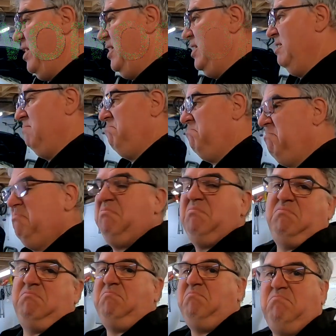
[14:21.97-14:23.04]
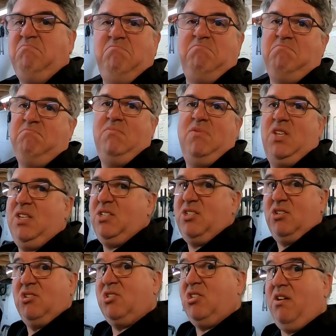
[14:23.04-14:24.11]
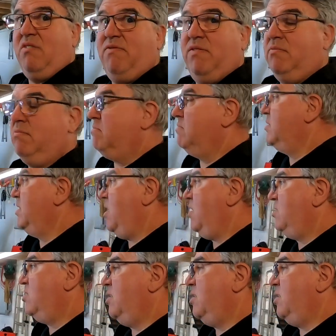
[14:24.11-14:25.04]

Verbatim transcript: that is just stuff. Car